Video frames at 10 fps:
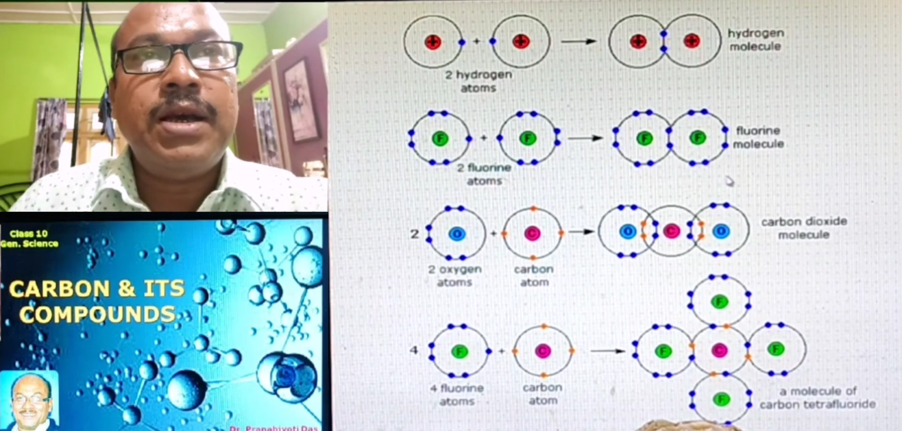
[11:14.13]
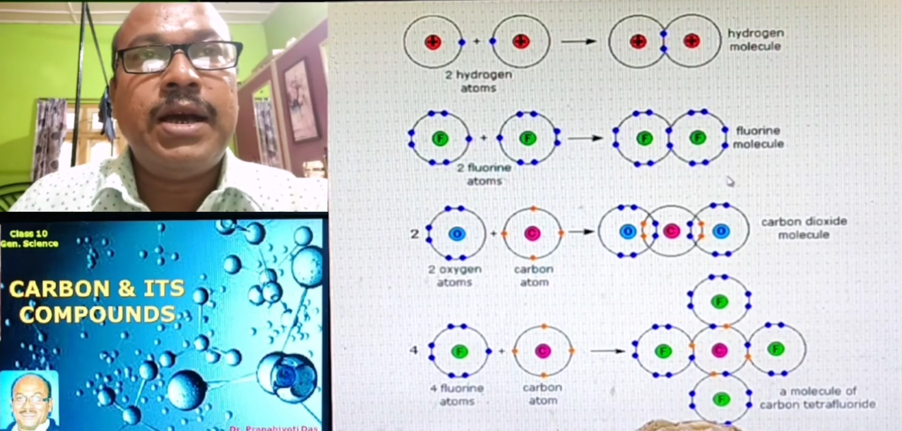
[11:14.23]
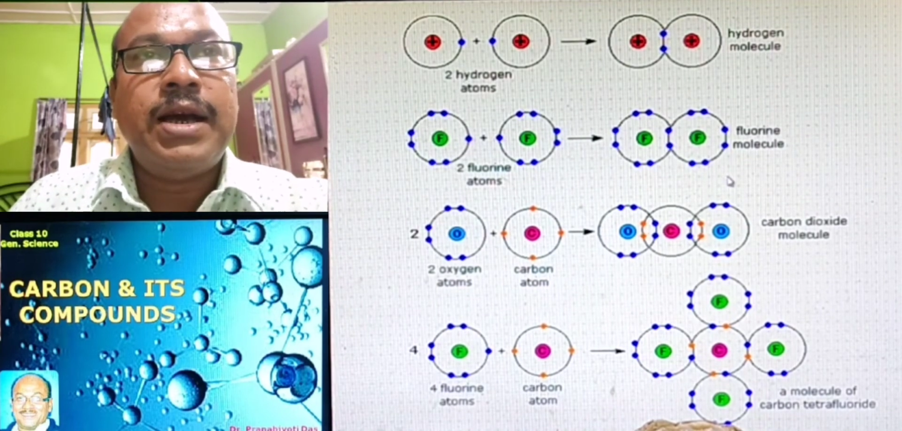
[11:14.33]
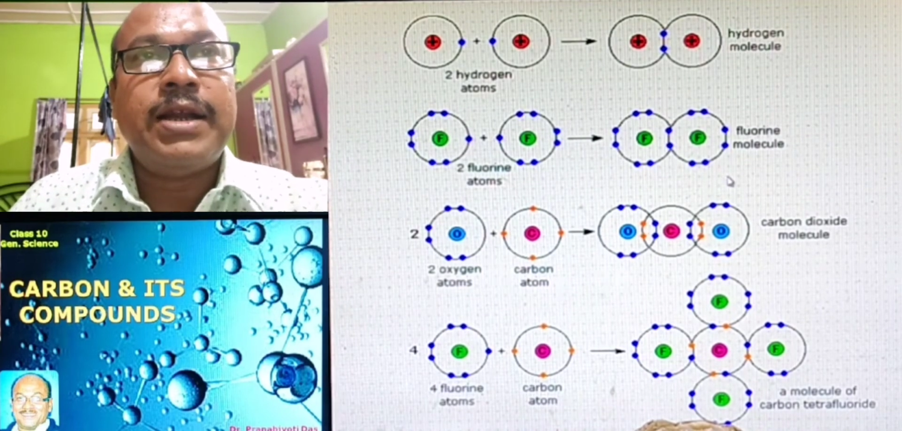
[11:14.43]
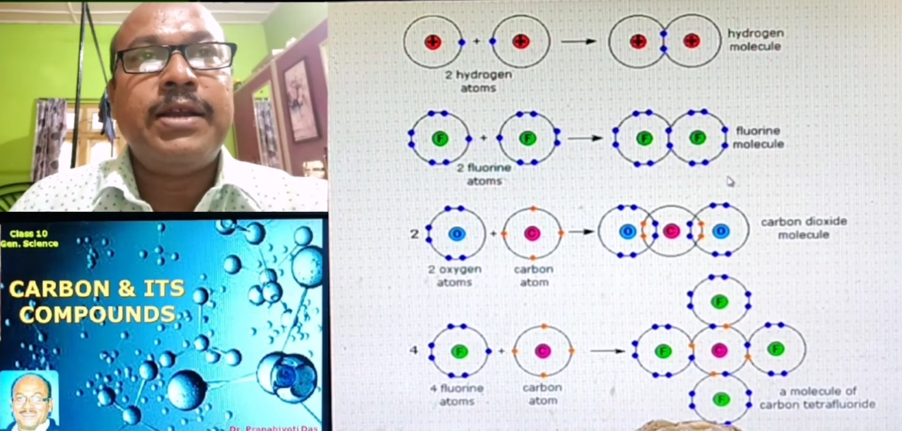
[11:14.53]

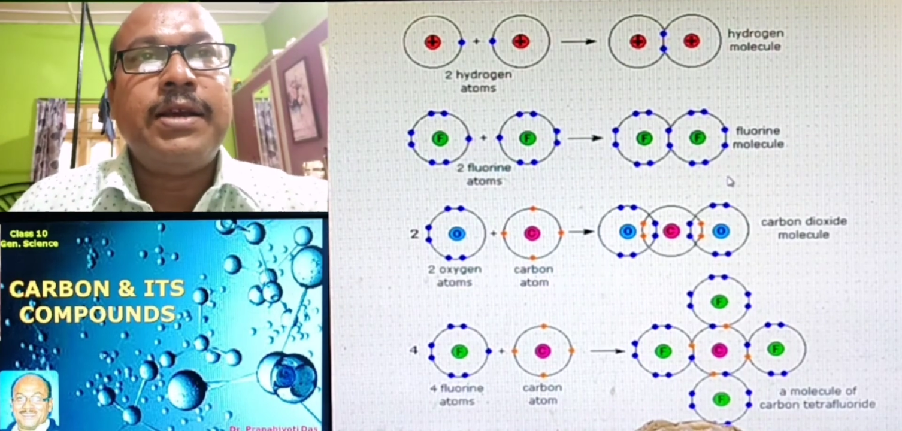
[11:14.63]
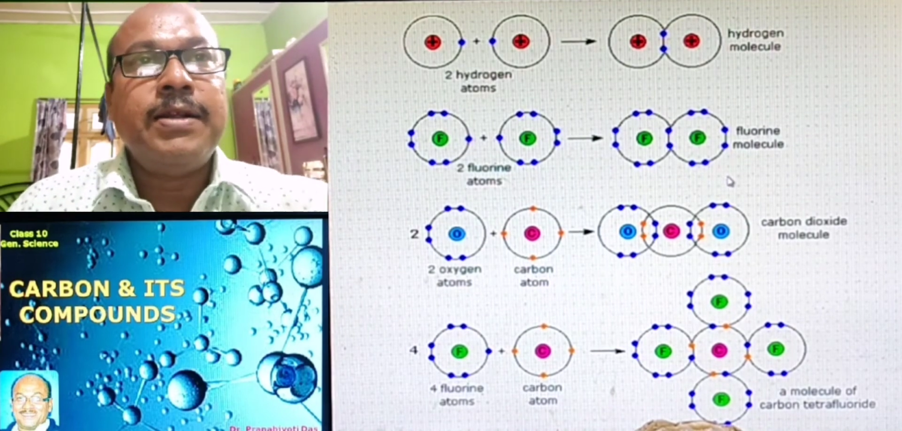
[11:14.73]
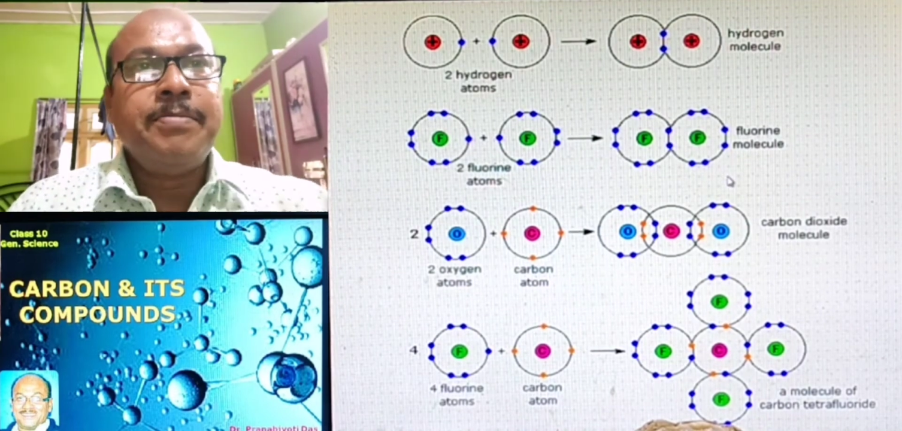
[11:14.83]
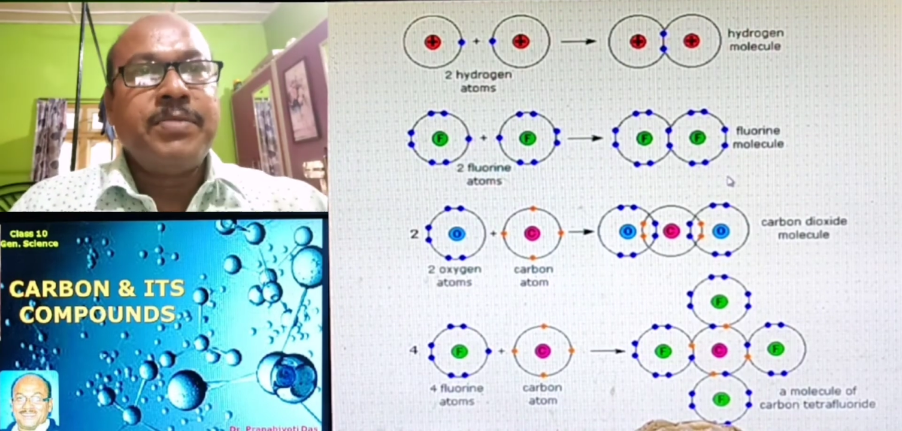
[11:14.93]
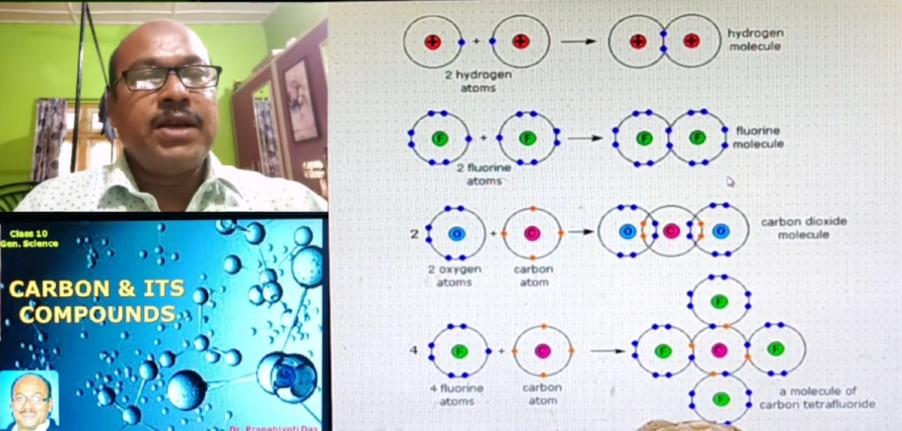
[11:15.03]
and
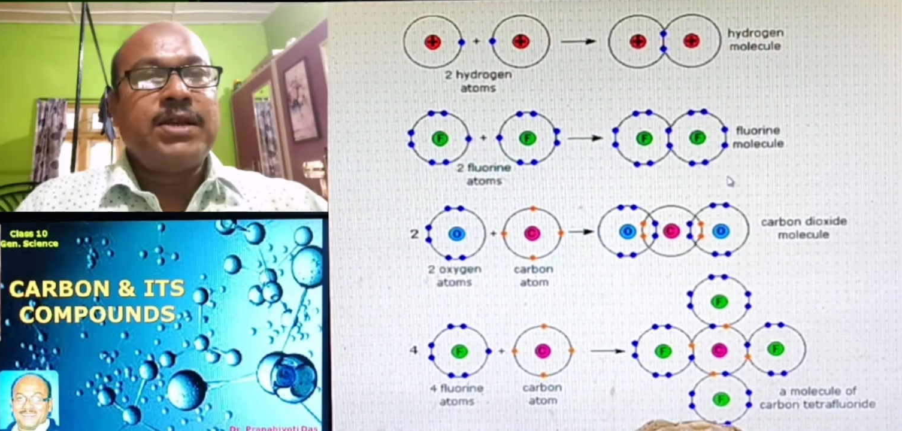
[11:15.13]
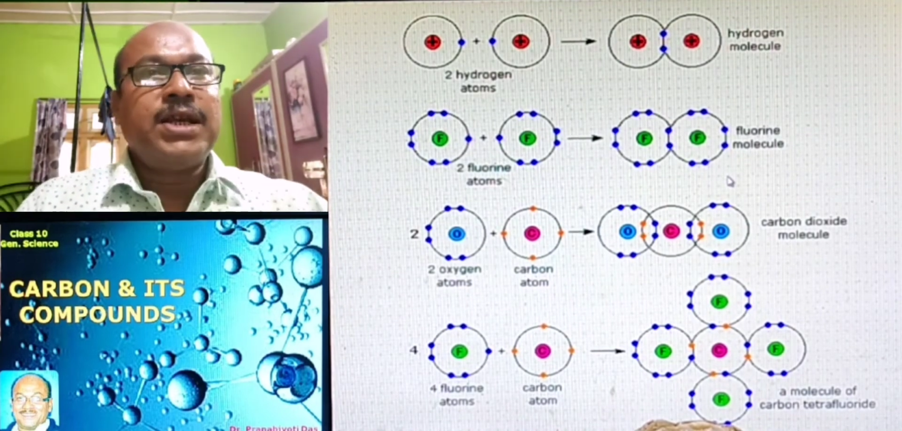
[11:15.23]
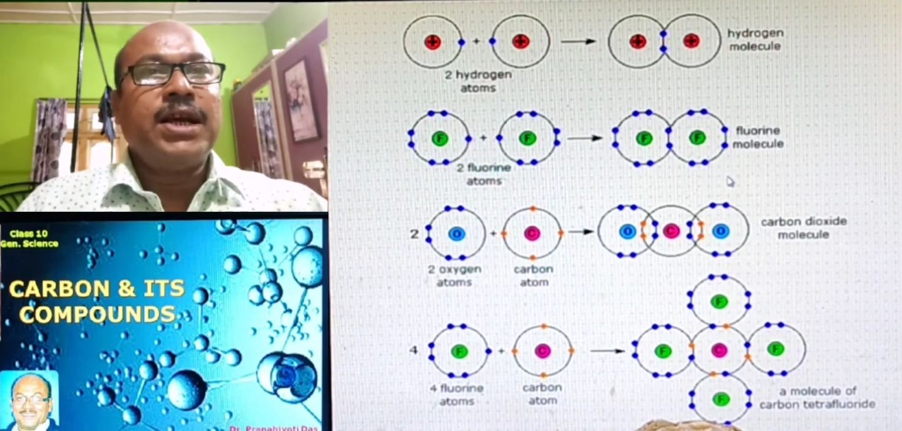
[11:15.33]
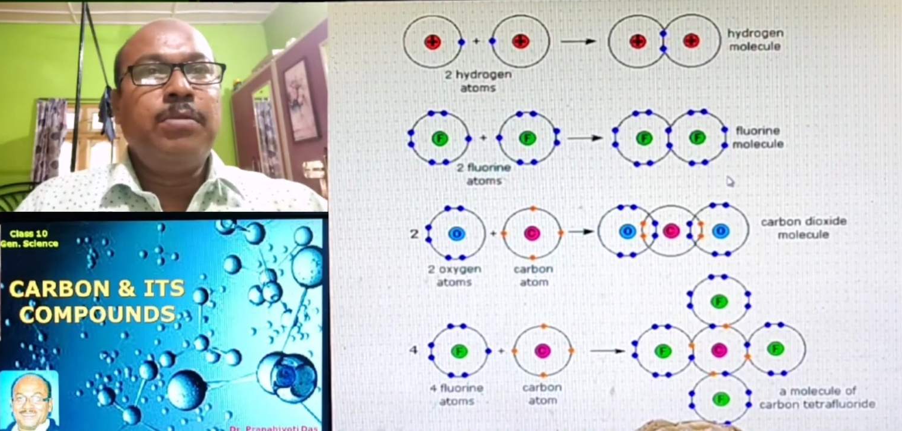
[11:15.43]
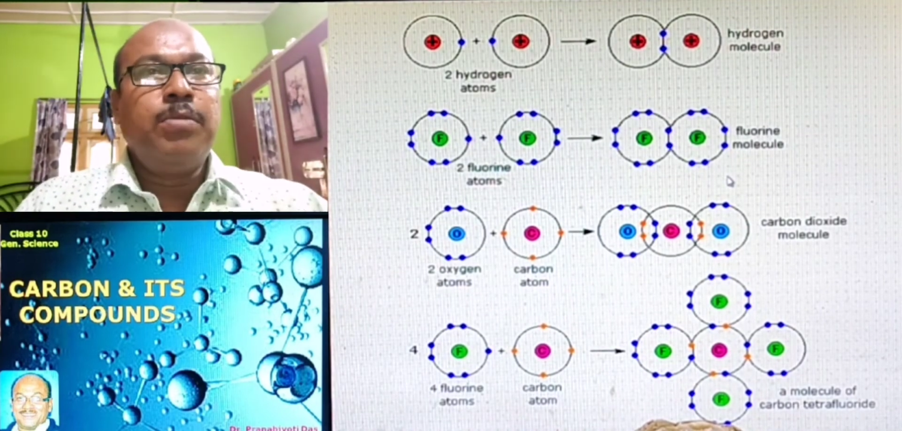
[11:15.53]
a
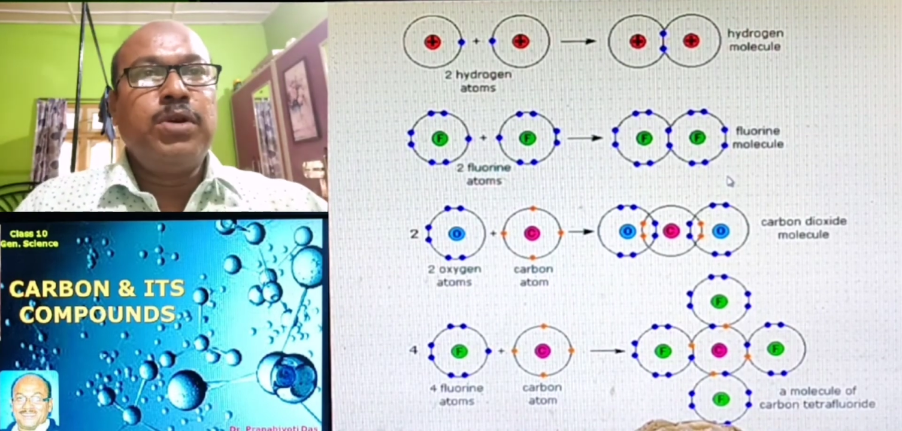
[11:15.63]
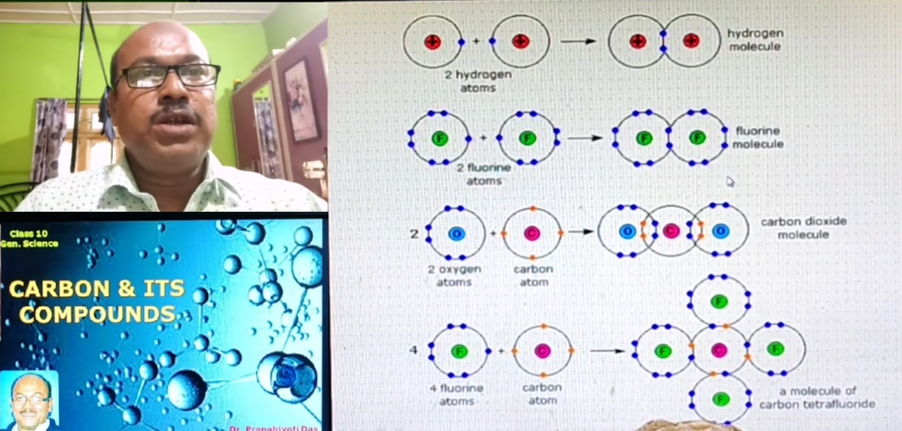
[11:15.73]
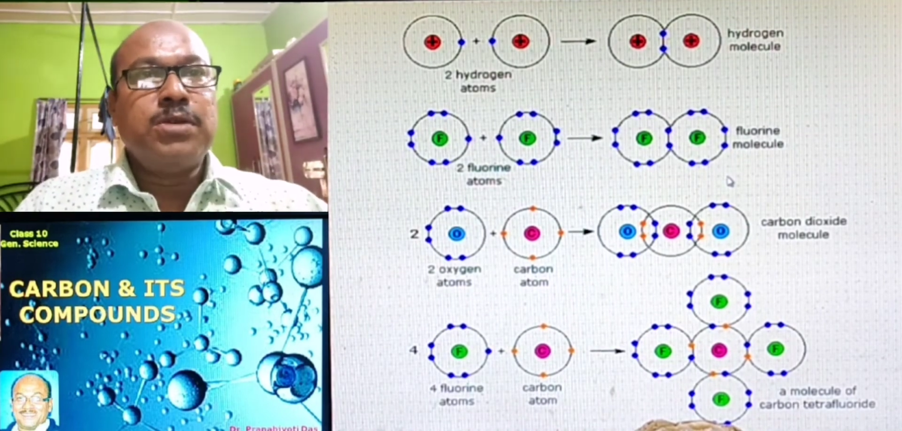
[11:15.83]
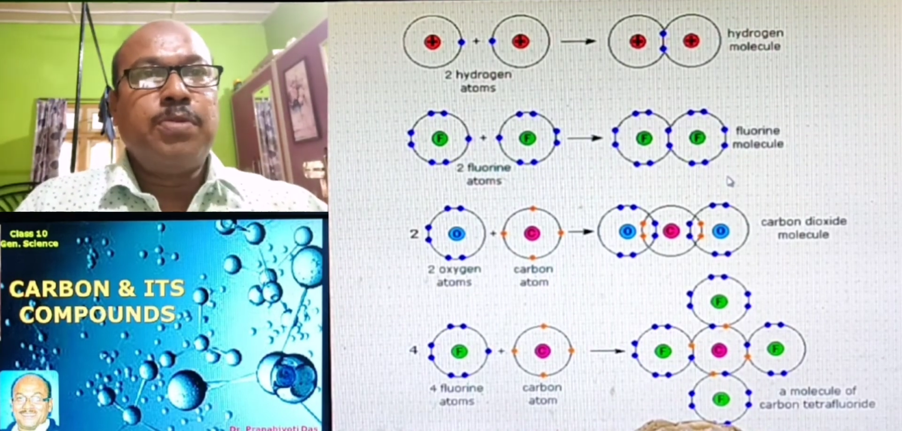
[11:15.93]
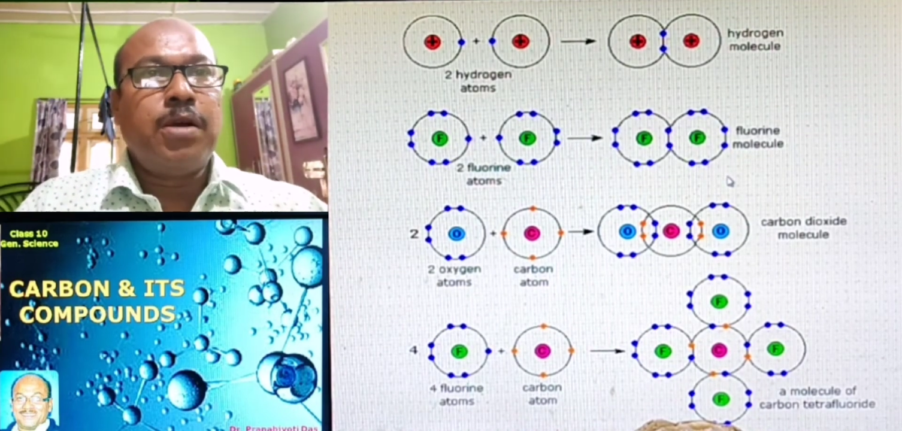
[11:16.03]
single bond
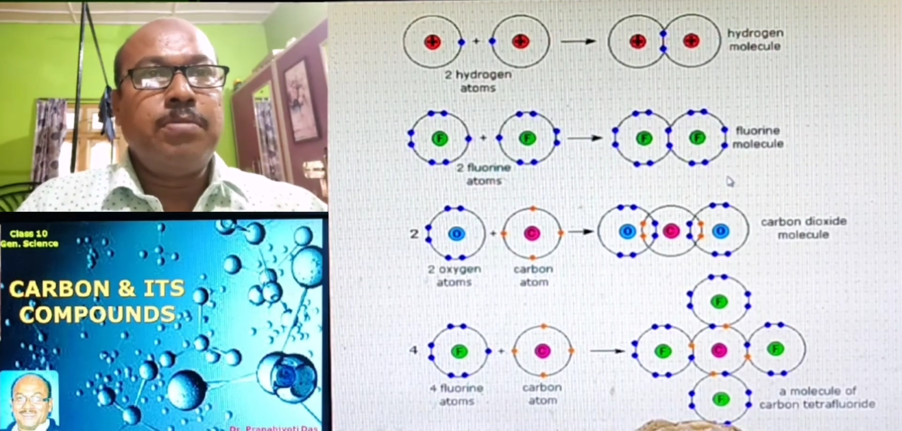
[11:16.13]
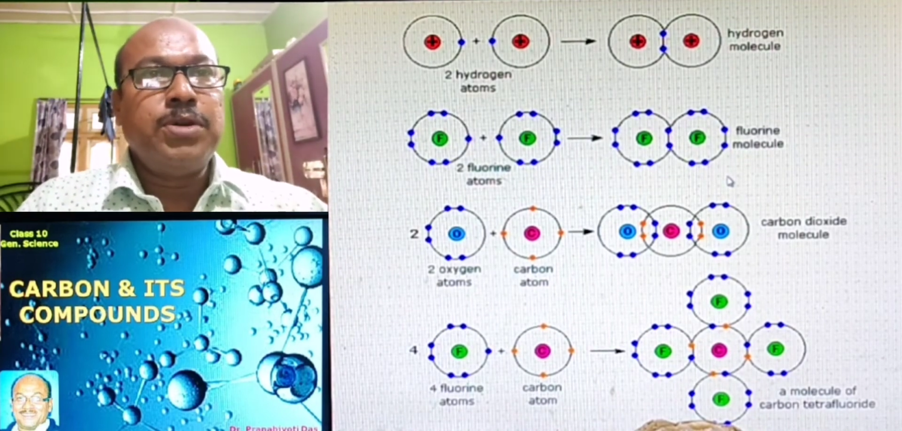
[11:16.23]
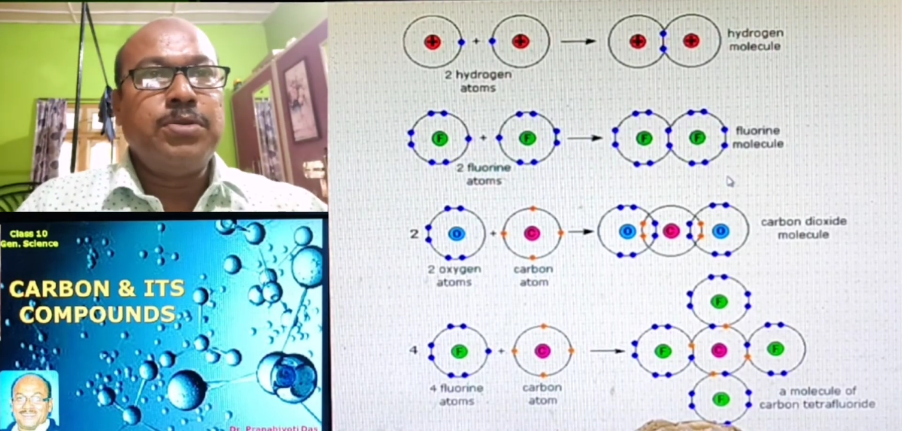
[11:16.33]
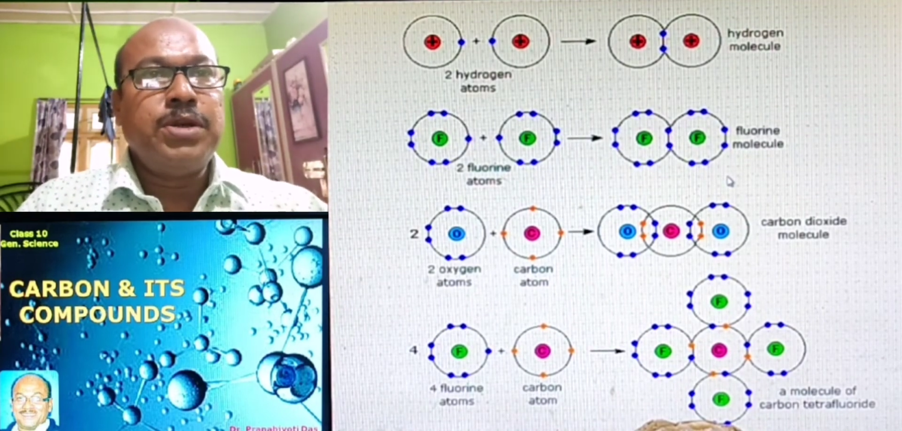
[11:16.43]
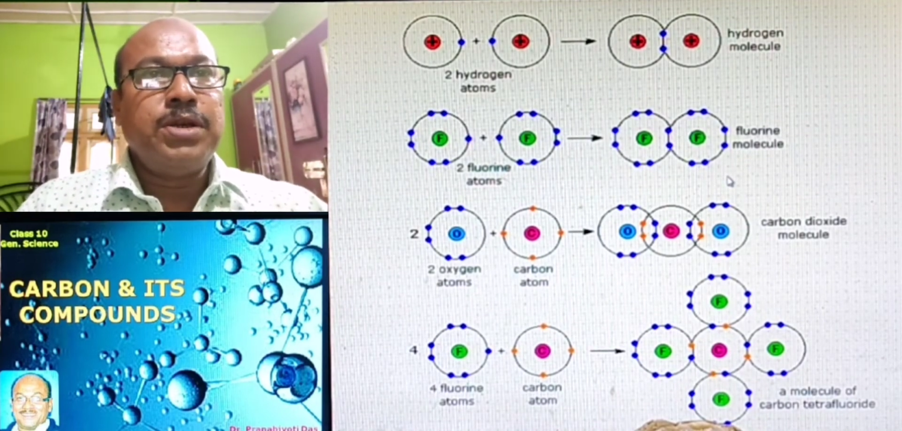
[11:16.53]
is formed
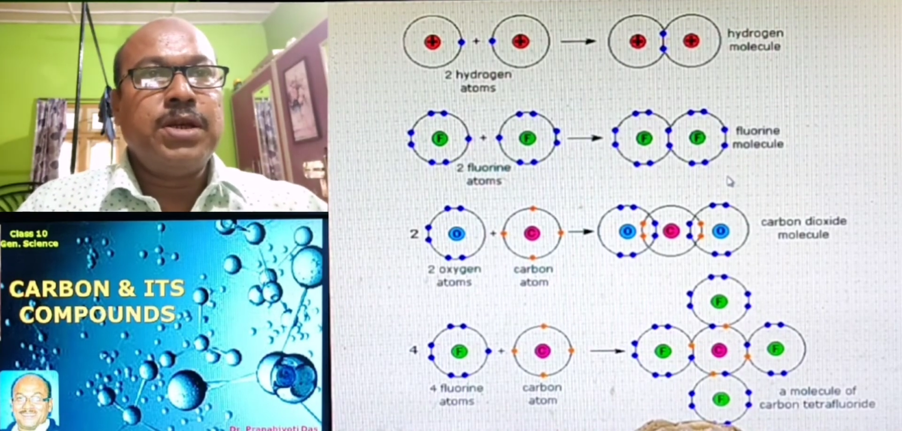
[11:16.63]
between